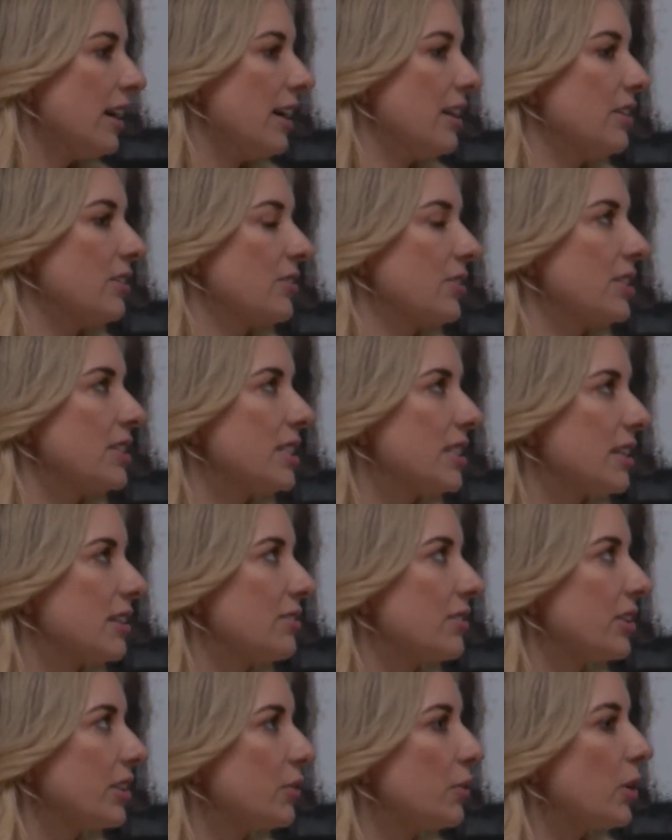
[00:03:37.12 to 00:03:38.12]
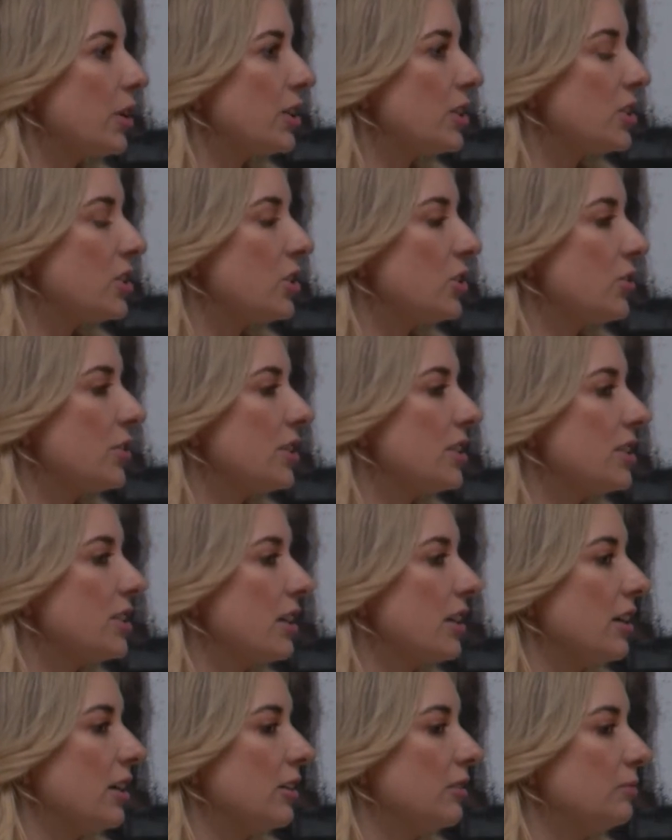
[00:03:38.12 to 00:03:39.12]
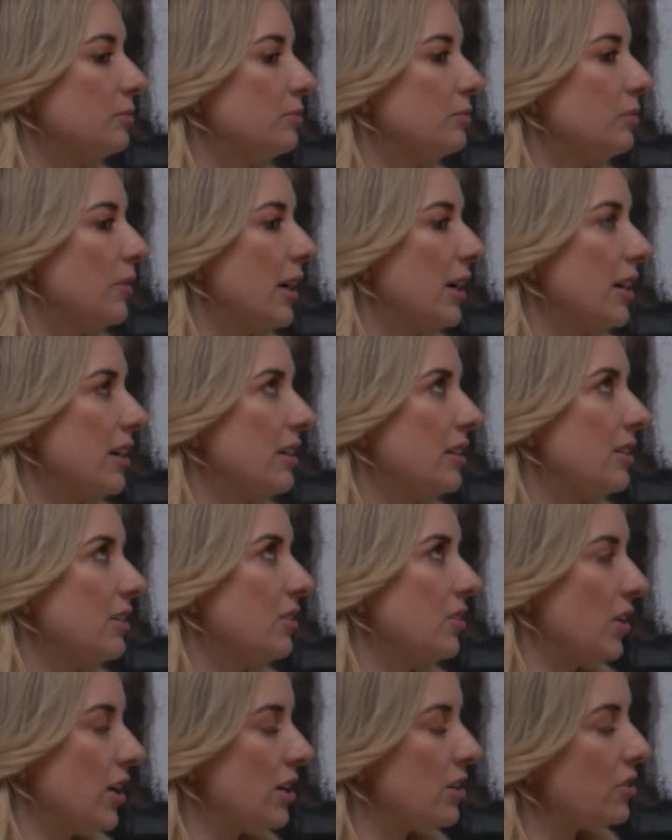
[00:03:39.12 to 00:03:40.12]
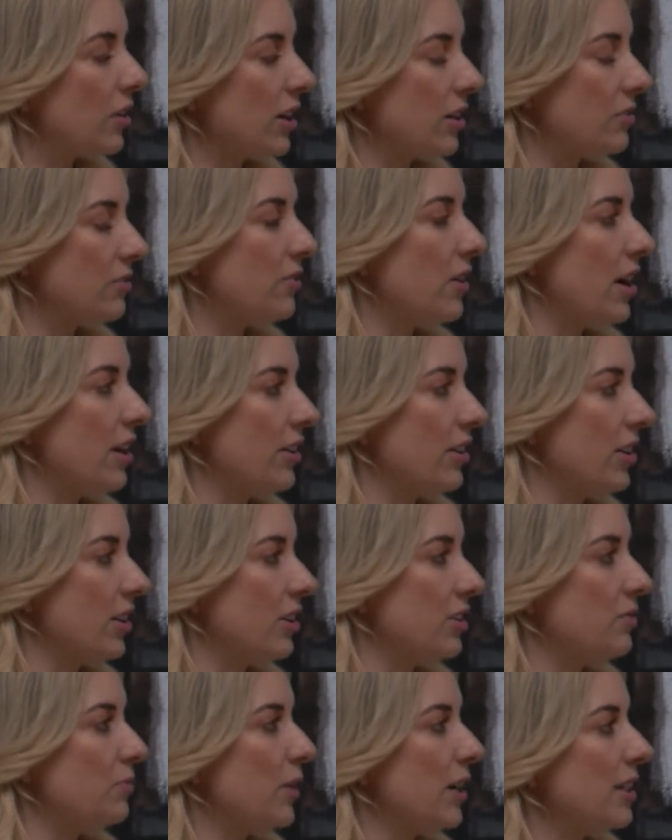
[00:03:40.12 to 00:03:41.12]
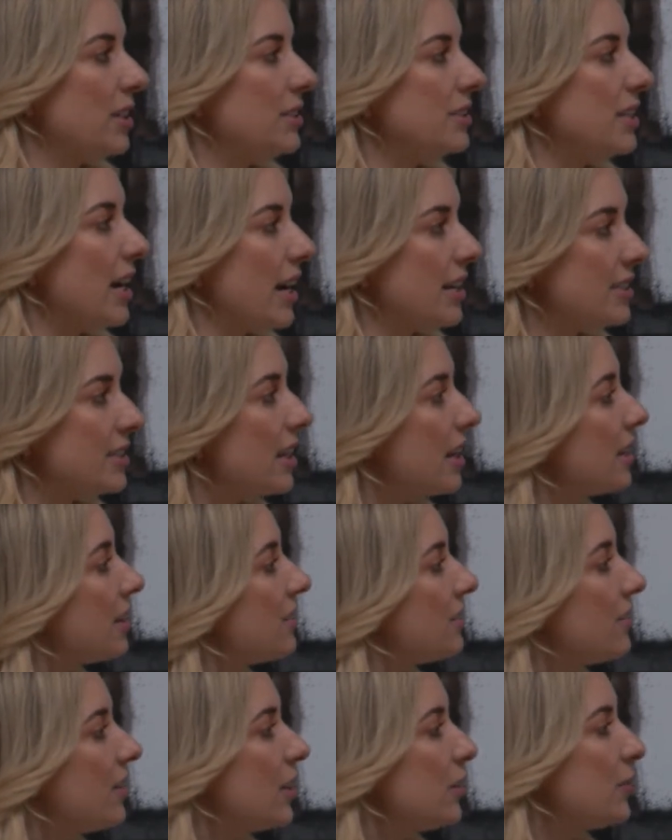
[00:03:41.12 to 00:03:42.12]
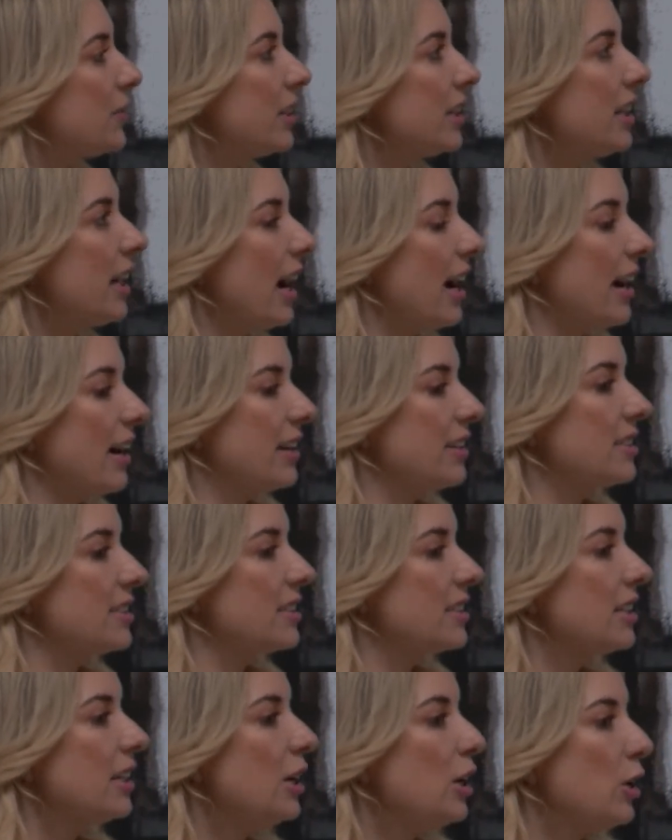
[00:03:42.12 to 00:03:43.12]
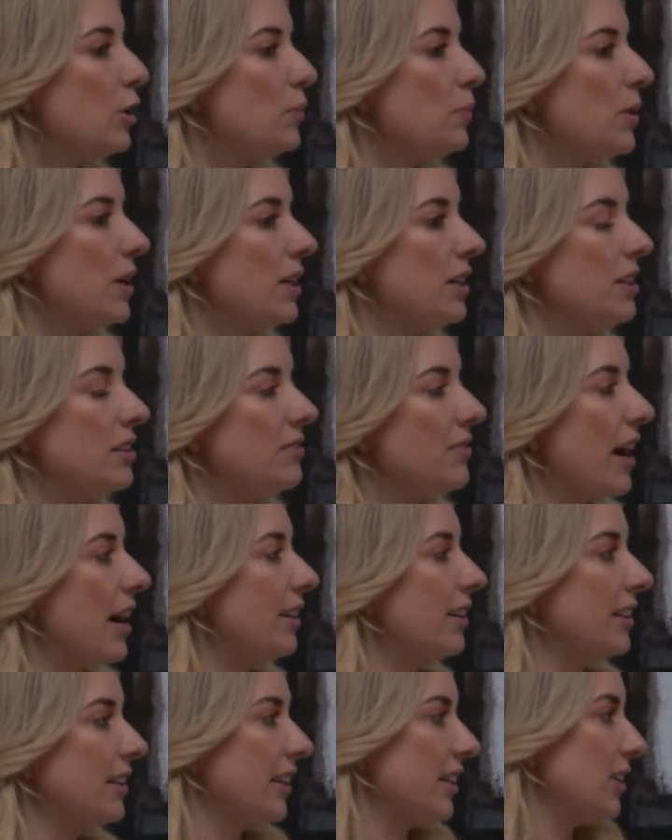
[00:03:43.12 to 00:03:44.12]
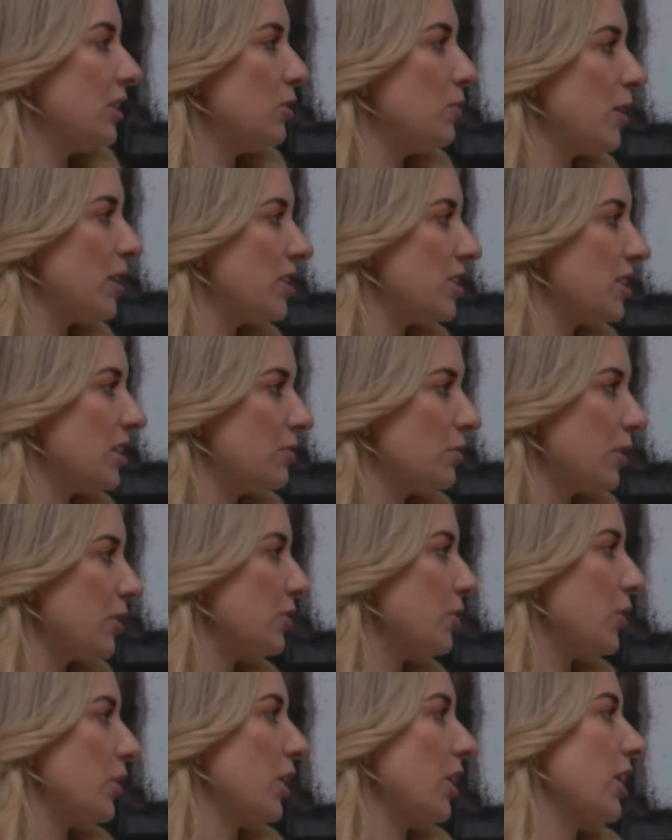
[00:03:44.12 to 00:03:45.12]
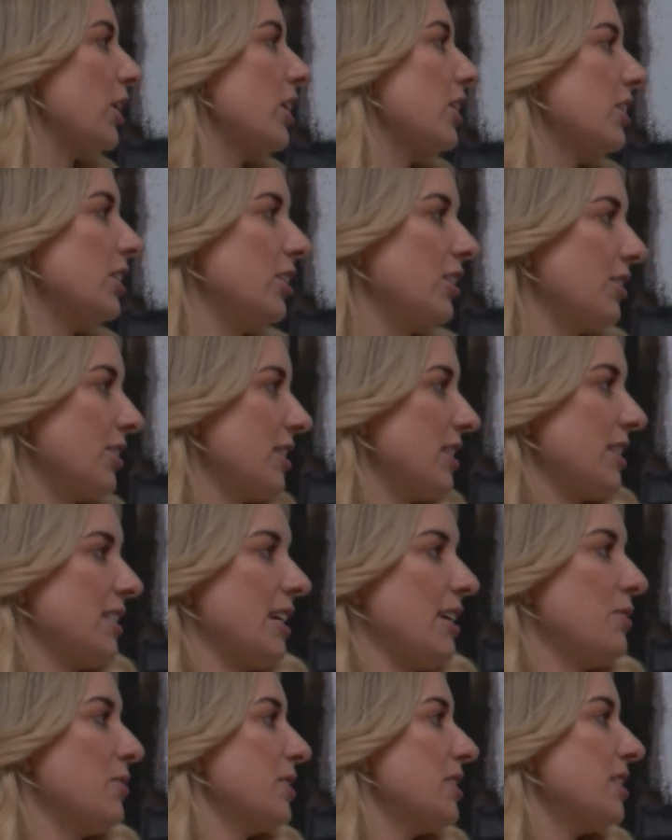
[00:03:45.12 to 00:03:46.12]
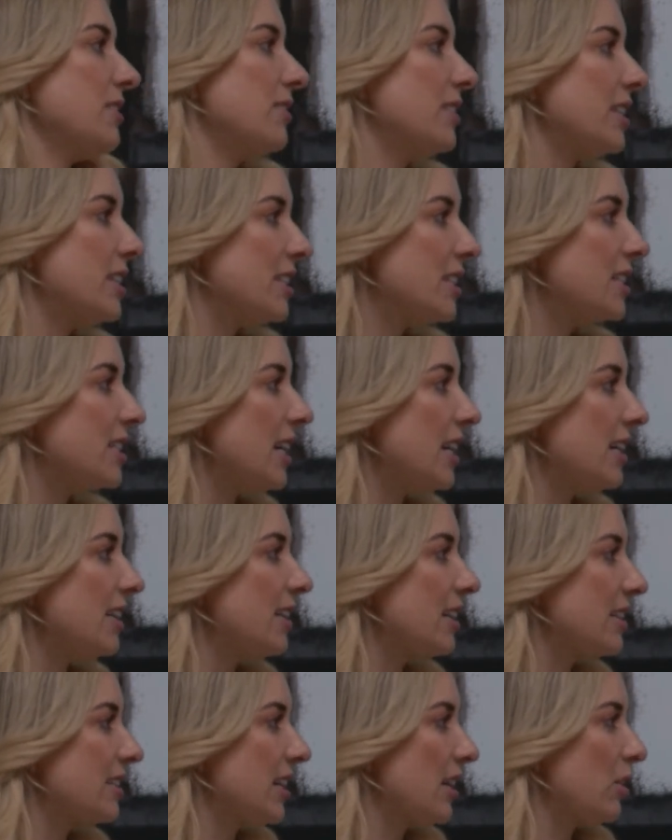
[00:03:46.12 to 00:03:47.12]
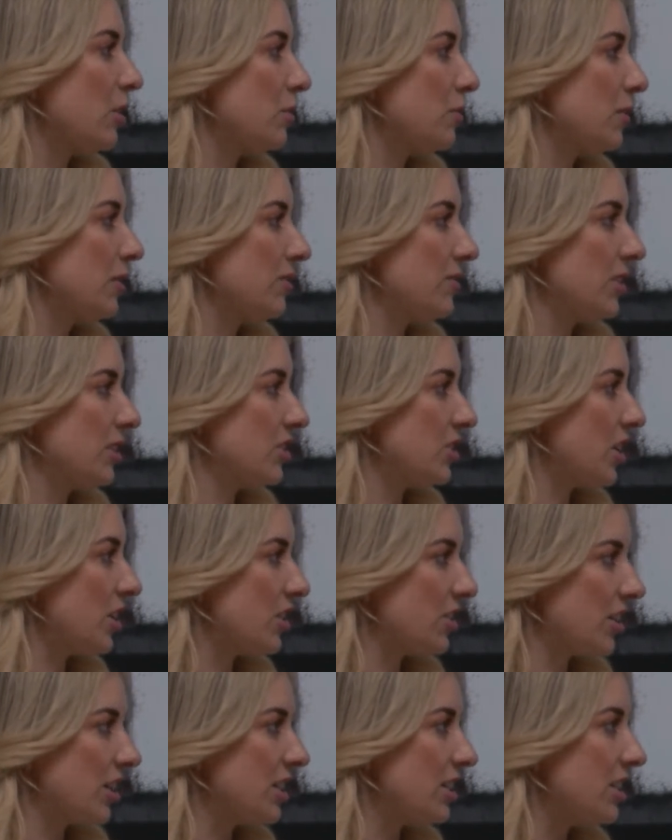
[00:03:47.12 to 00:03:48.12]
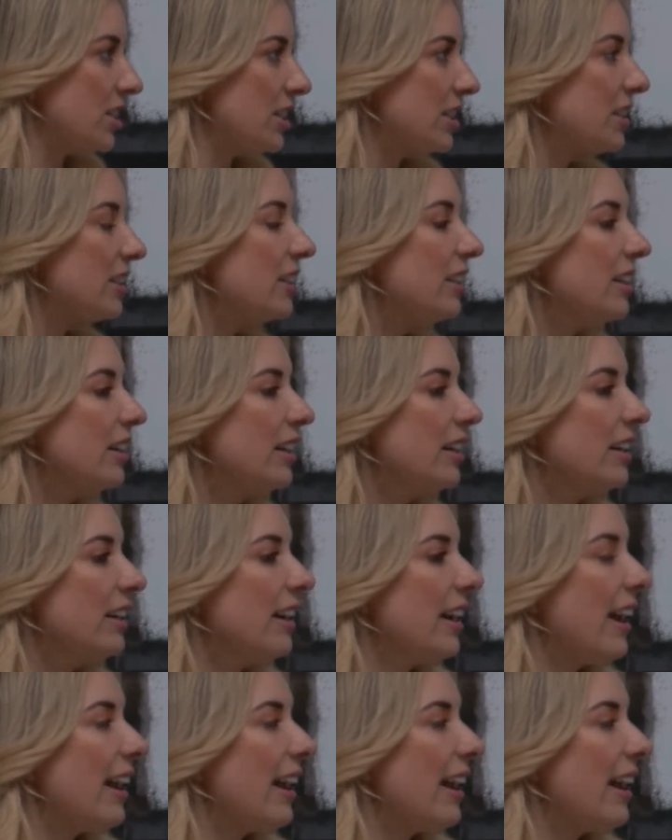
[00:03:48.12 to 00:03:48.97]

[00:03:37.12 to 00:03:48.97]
And the reason I really wanted to is um, my great grandfather and my dad's side of the family mm-hmm. has been in the valley like you mentioned before you know the state was even a state that's how i'm a fifth generation wow